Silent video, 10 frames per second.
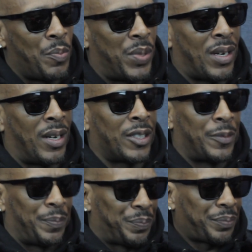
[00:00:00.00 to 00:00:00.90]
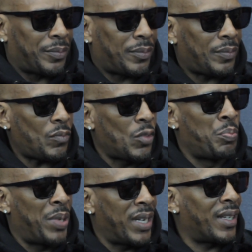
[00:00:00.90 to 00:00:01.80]
Because
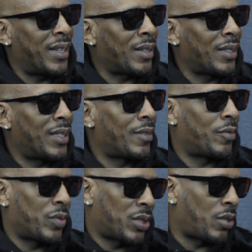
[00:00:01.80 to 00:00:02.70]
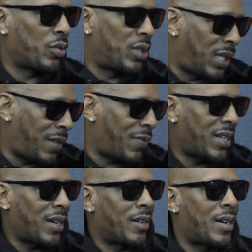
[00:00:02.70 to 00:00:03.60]
being in Italy, so leaving
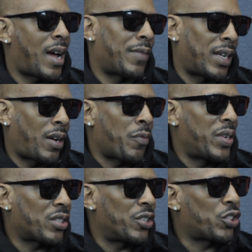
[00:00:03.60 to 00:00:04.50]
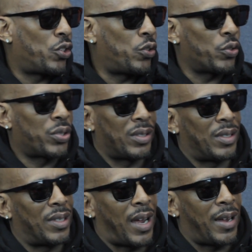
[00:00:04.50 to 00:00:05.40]
there, I researched schools,
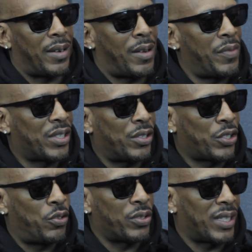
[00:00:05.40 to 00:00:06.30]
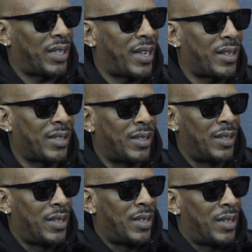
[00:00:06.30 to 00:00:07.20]
and I researched schools in Atlanta,
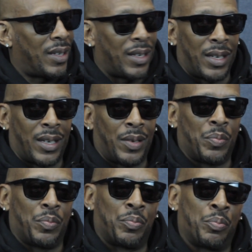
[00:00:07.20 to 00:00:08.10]
and